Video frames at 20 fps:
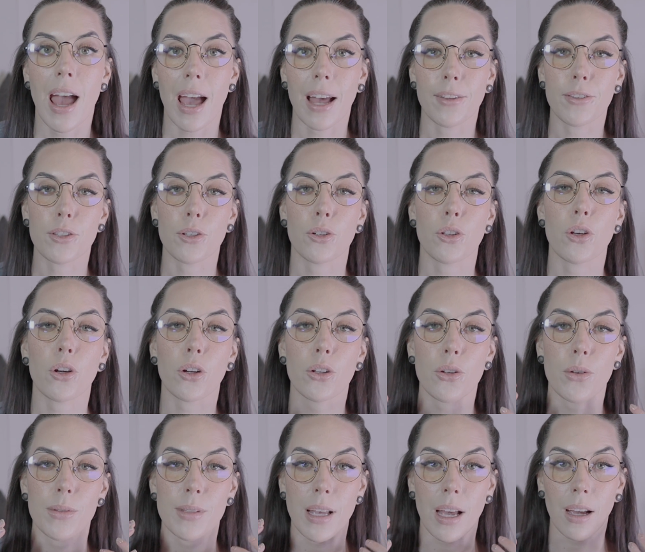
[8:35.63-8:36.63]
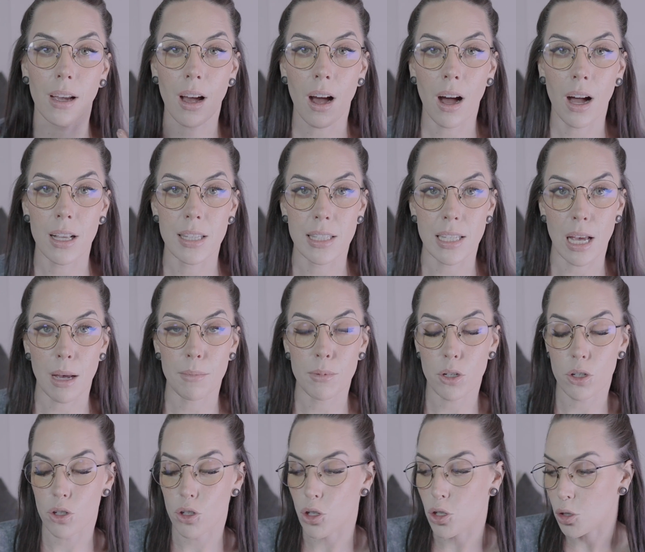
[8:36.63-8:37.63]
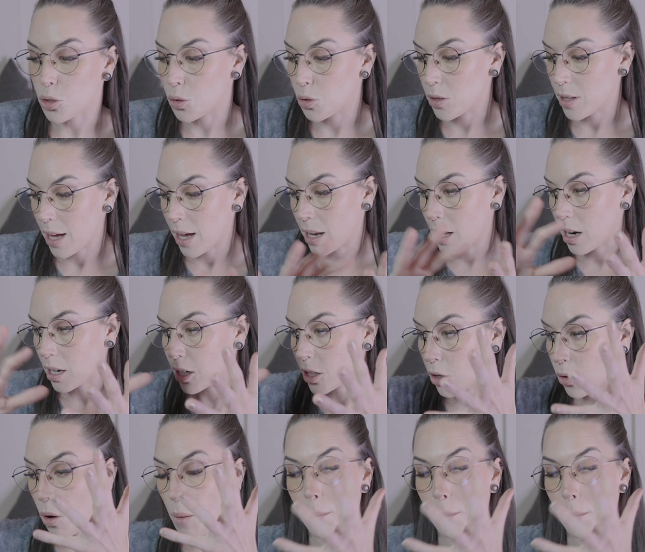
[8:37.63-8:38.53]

And so you could use that concept to then, you know,